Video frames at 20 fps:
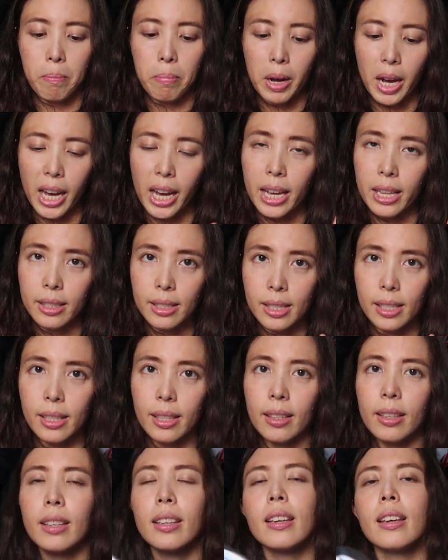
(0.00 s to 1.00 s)
but
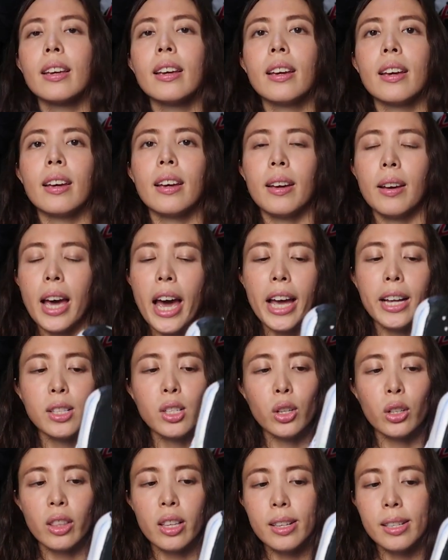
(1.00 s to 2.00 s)
I
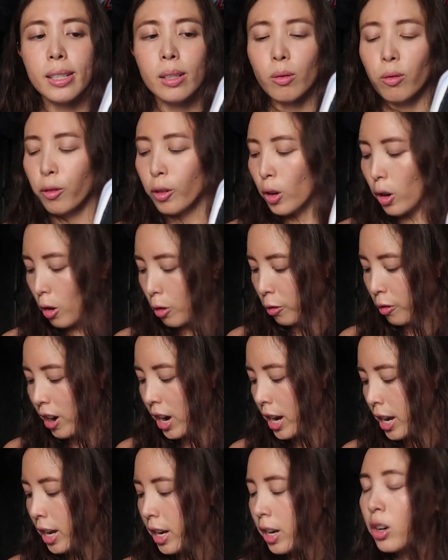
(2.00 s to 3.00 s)
took this for a
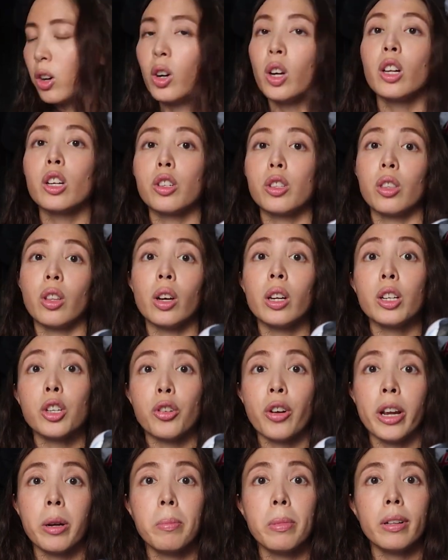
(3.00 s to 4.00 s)
run on, on a
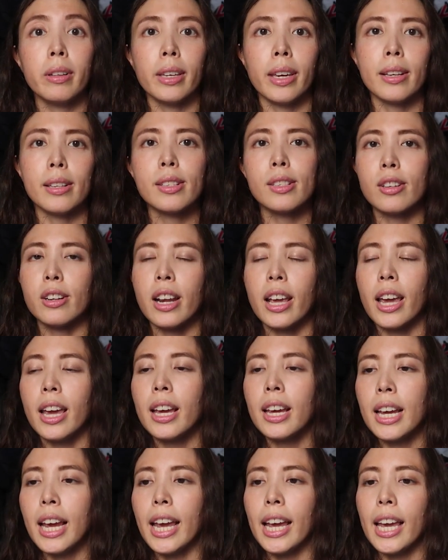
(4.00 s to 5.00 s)
treadmill
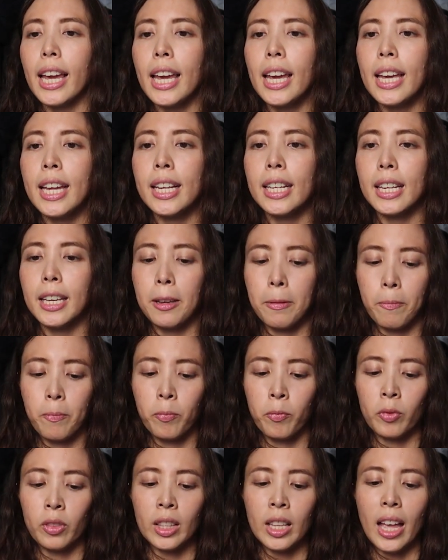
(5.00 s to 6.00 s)
yesterday, and
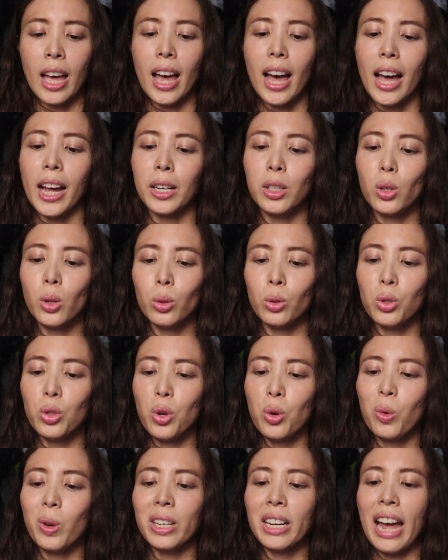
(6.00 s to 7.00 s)
I don't
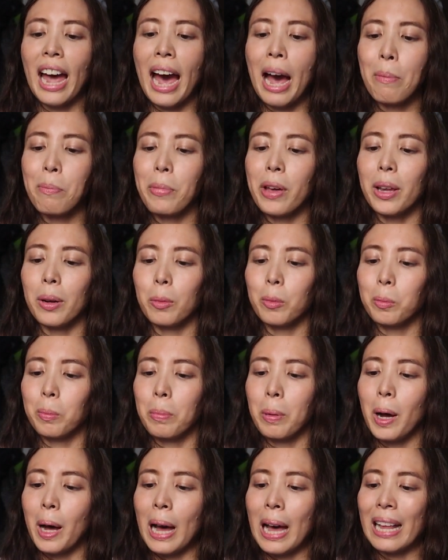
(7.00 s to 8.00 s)
know what happened,
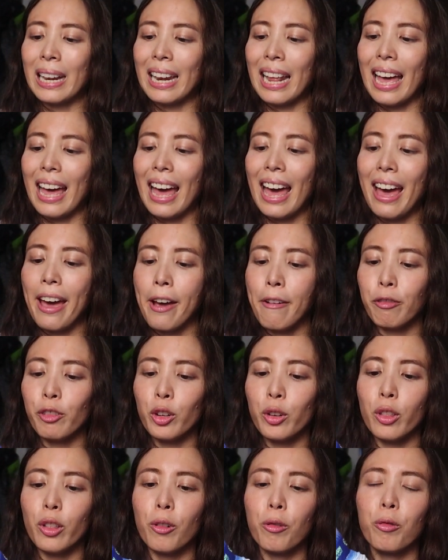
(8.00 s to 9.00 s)
but
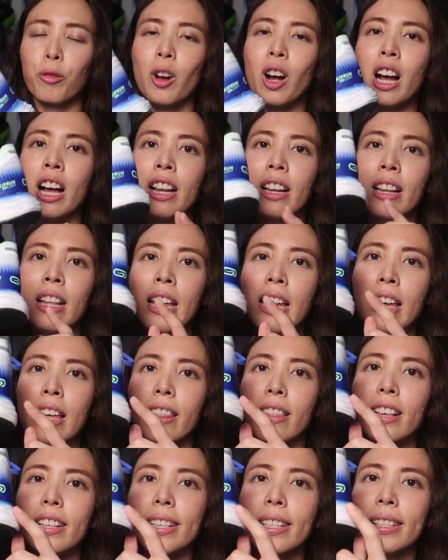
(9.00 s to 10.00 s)
after the run,
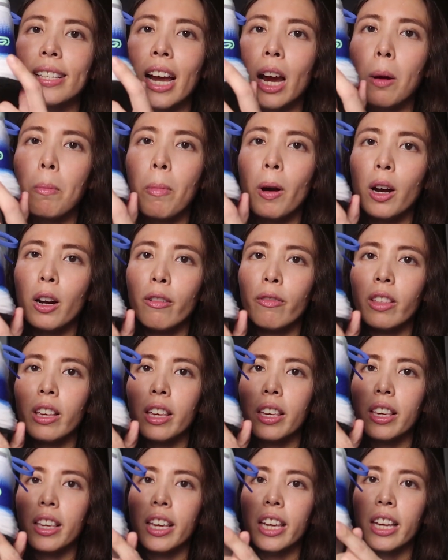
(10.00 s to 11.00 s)
this entire part of
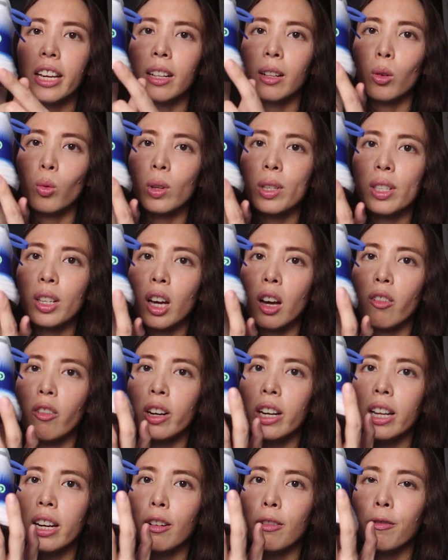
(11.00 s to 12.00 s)
the heel was
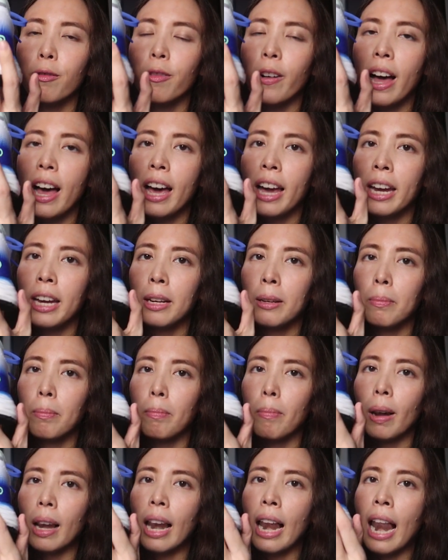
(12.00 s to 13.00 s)
covered in a
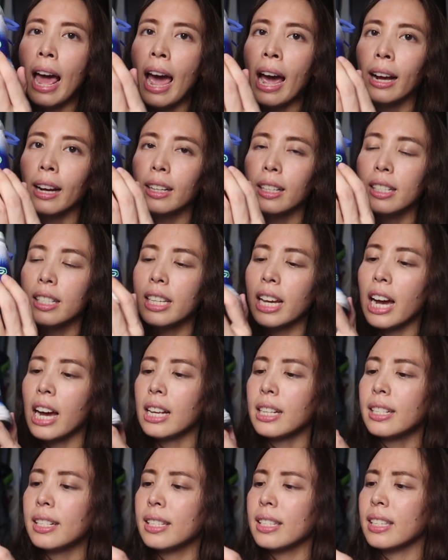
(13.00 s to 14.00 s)
fine black
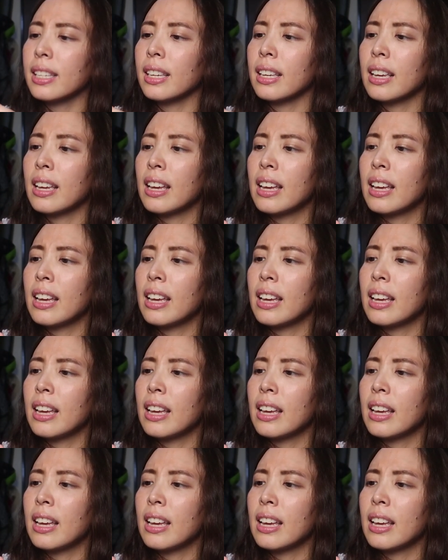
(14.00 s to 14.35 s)
dust,